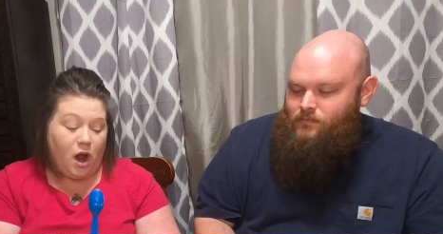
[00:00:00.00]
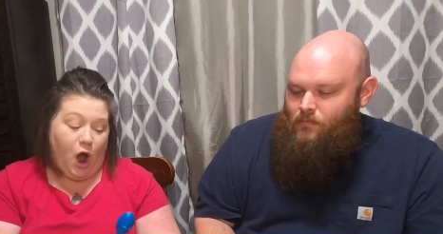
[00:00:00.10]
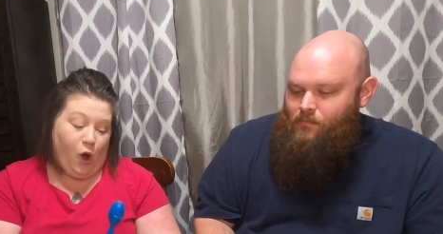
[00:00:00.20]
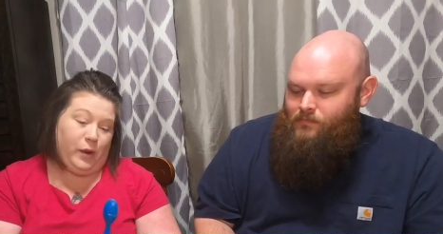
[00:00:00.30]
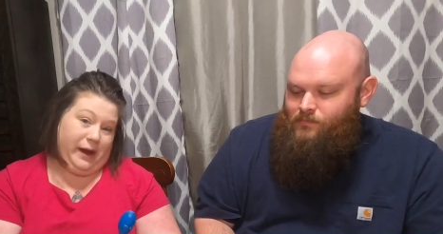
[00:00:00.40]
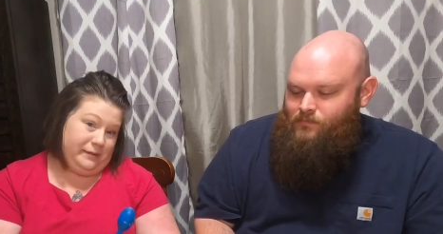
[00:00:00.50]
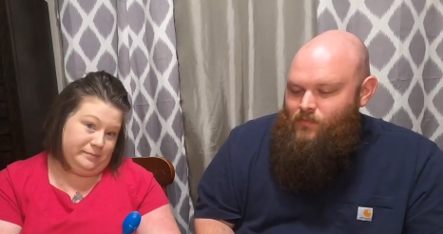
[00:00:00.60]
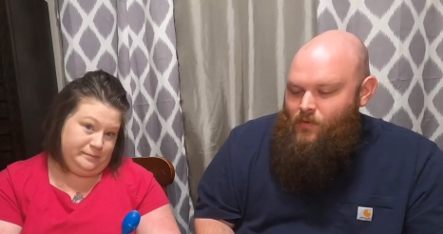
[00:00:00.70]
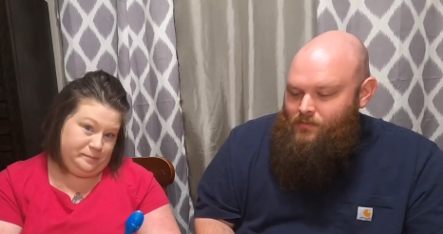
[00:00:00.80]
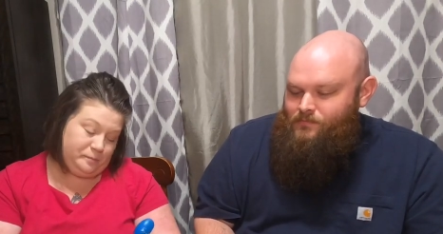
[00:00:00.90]
Speaker 1: Okay.
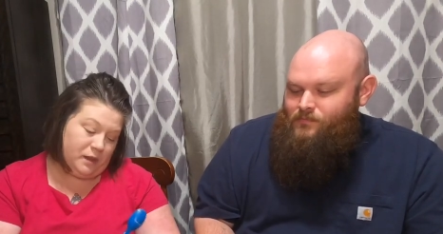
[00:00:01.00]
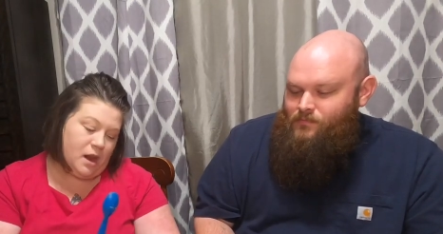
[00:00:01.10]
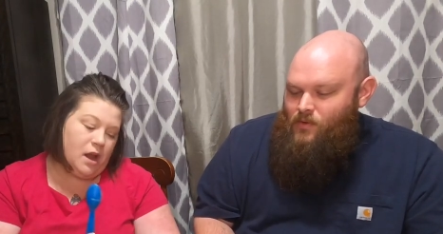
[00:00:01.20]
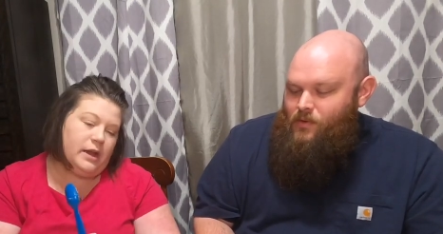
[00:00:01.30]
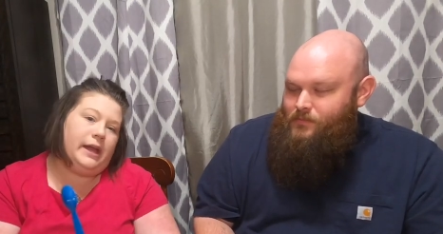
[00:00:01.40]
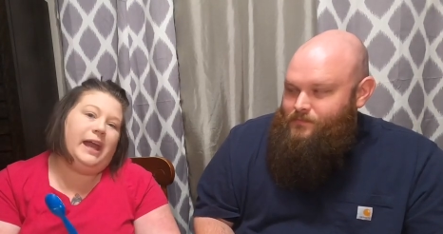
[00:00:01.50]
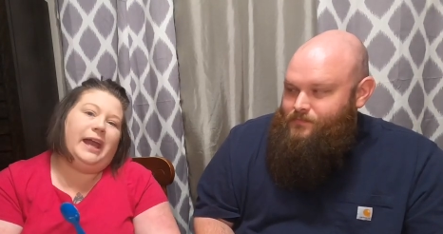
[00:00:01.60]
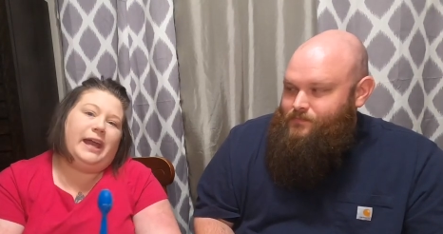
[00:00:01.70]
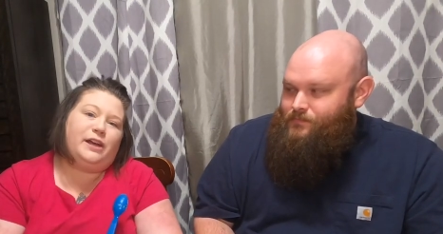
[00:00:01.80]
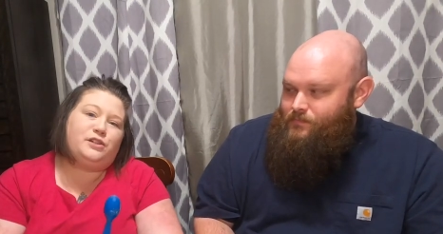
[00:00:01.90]

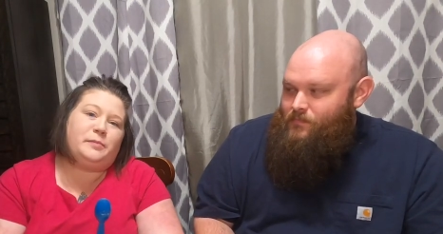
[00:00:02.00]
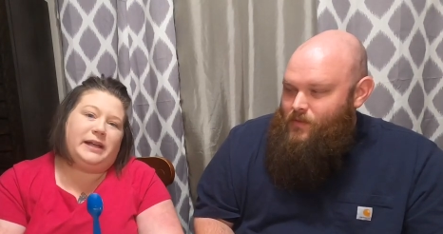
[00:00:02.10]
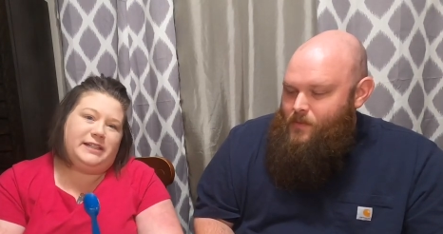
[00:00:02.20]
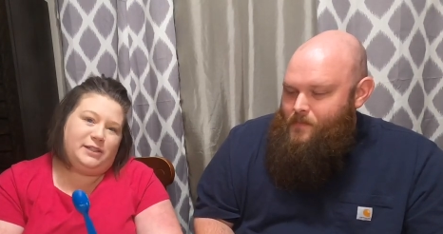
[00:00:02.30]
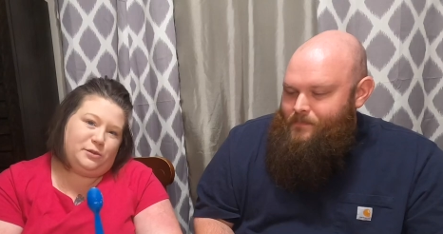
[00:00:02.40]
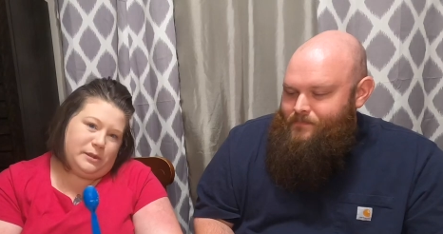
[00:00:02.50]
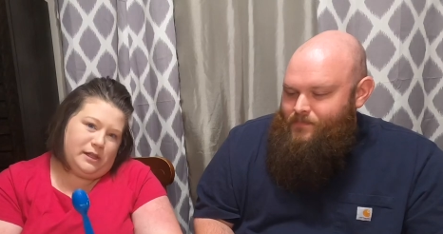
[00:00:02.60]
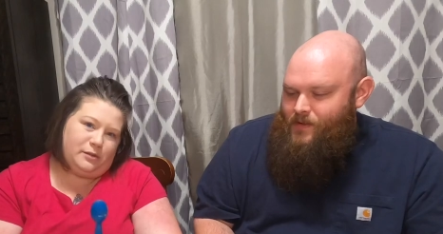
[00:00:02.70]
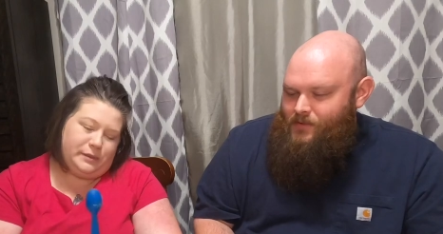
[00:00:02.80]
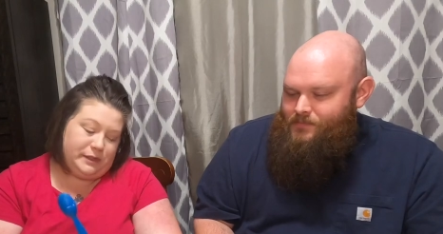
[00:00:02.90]
Here's my deal with
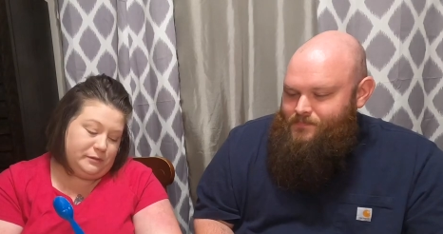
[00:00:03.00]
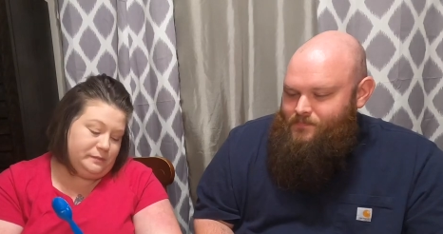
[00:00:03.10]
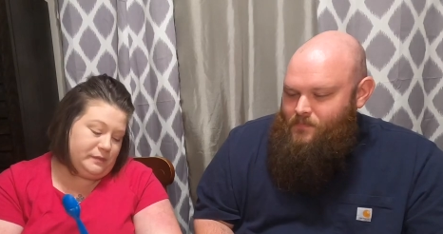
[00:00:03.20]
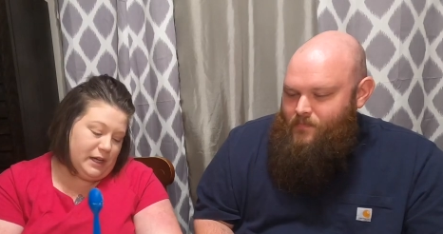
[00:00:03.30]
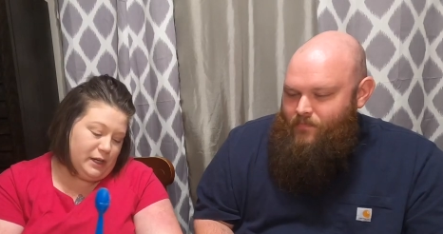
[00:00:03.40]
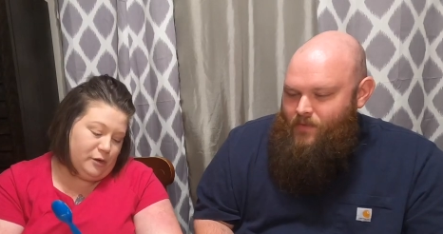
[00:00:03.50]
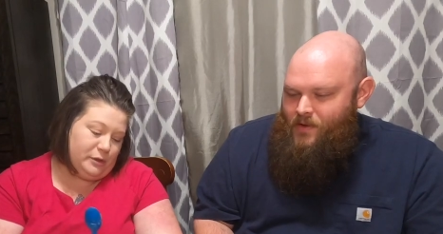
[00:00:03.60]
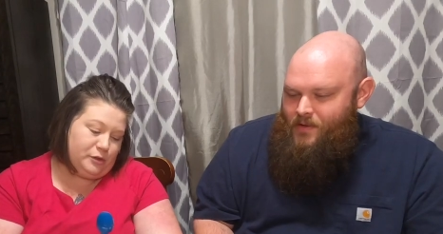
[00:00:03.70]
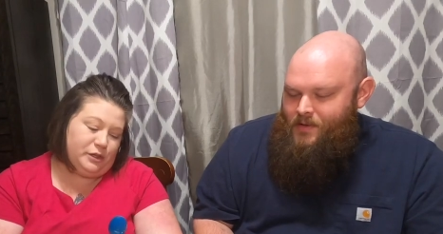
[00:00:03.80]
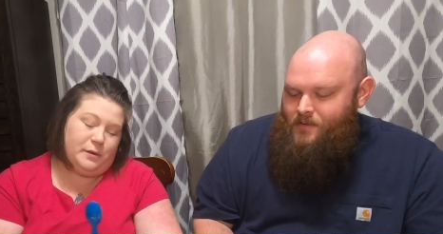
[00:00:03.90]
oatmeal and
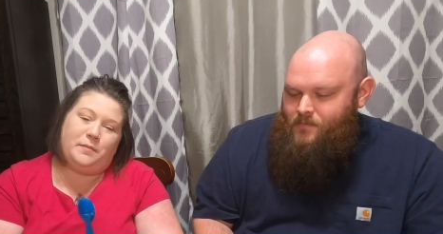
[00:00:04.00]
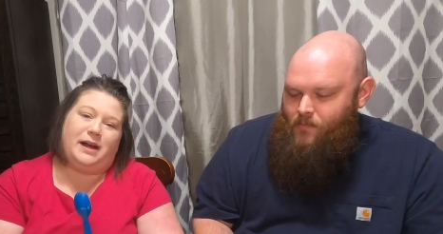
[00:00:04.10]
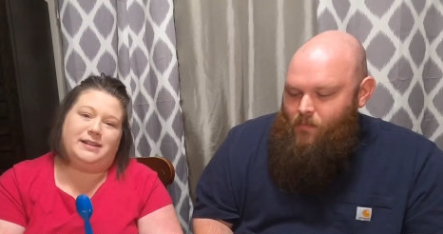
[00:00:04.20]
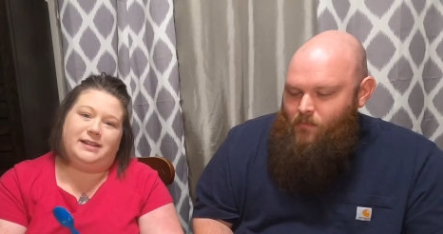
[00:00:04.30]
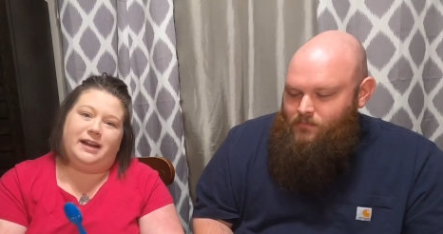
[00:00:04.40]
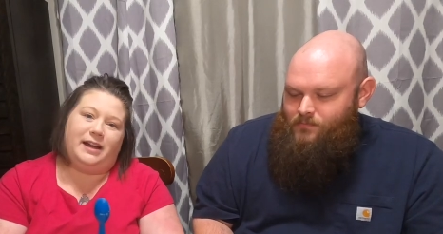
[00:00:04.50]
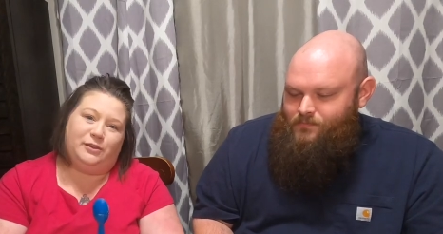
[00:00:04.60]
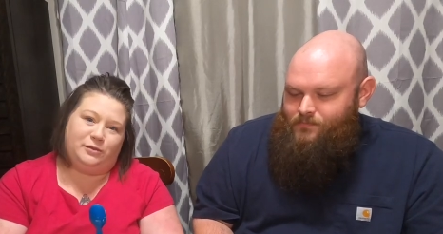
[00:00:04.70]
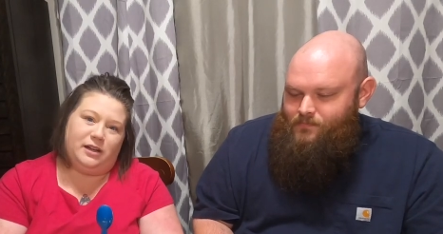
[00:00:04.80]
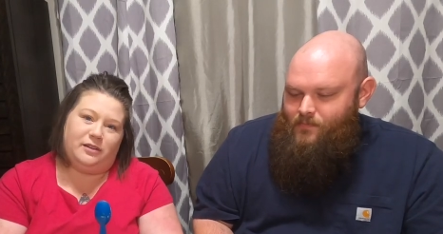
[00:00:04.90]
oatmeal cream pies that I
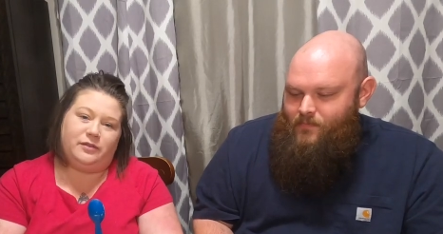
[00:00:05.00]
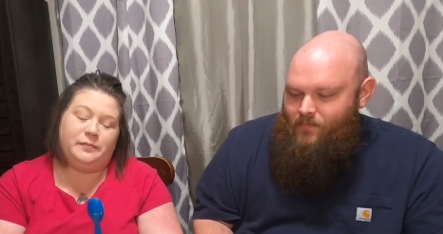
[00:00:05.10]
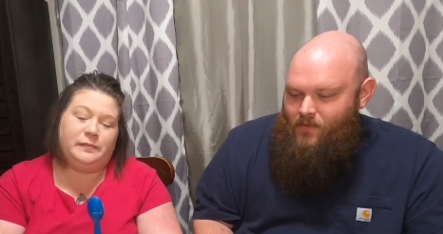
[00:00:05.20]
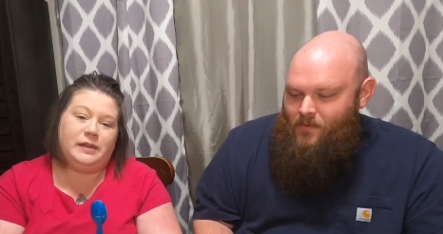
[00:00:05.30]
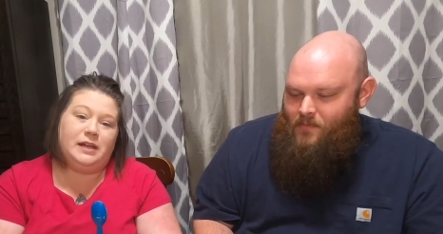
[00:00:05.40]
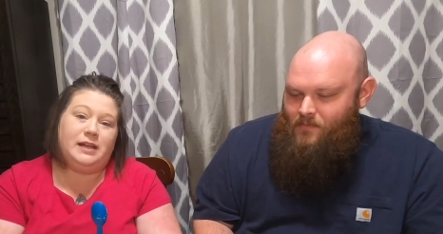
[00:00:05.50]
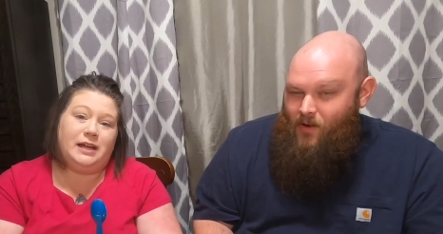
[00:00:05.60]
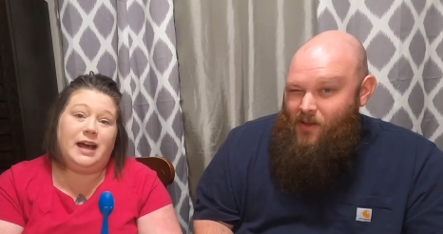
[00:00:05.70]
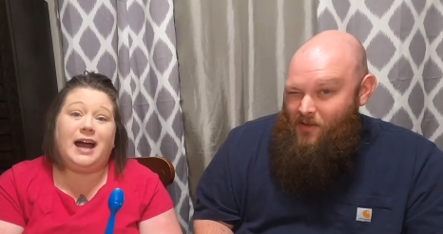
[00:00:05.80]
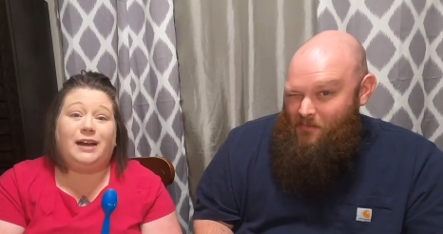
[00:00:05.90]
don't love.
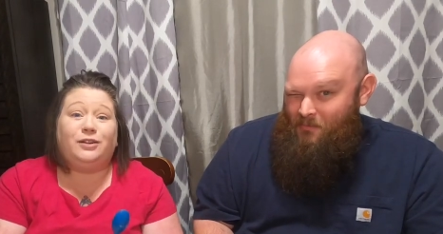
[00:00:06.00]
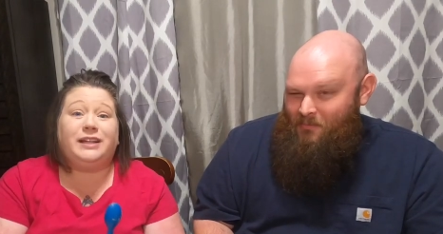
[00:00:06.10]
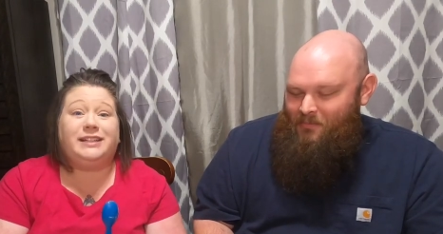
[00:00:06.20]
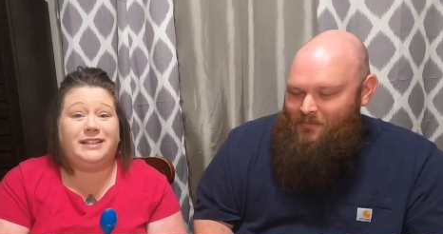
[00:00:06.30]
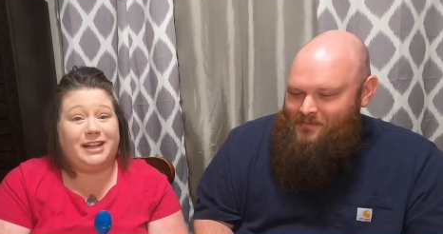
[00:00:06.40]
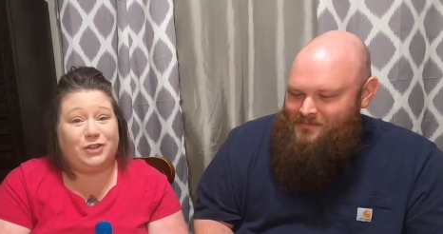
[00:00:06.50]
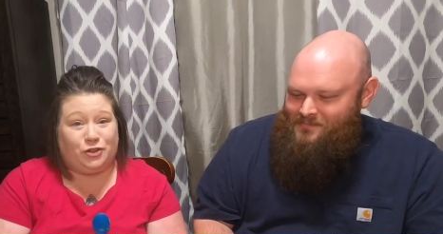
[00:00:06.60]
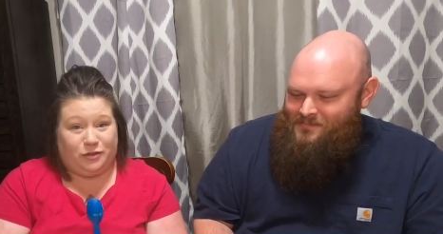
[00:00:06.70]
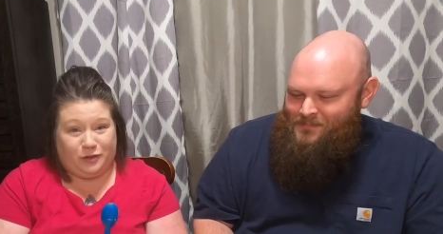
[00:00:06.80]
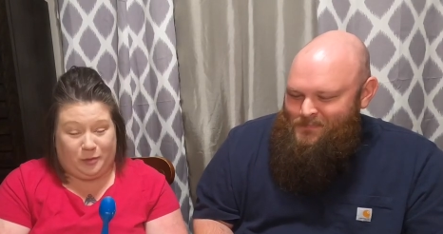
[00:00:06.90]
I don't like the
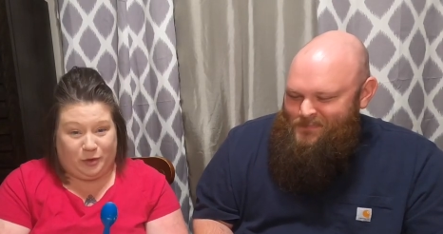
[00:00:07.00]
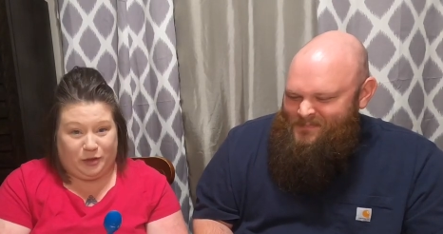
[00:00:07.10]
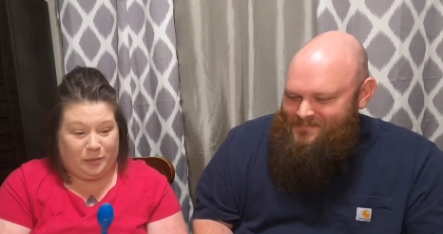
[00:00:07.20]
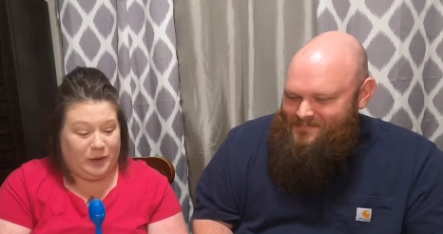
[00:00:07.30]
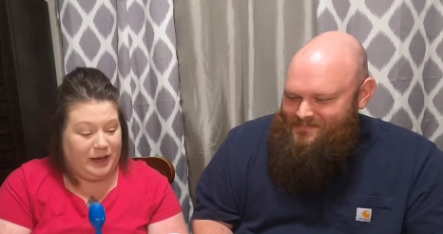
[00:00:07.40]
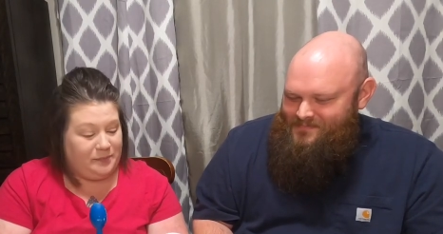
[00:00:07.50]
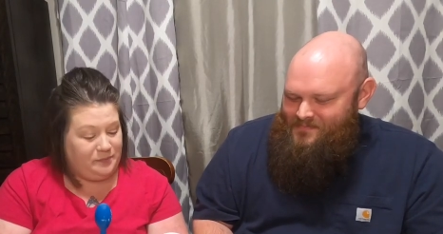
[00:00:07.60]
texture of oatmeal cream pie.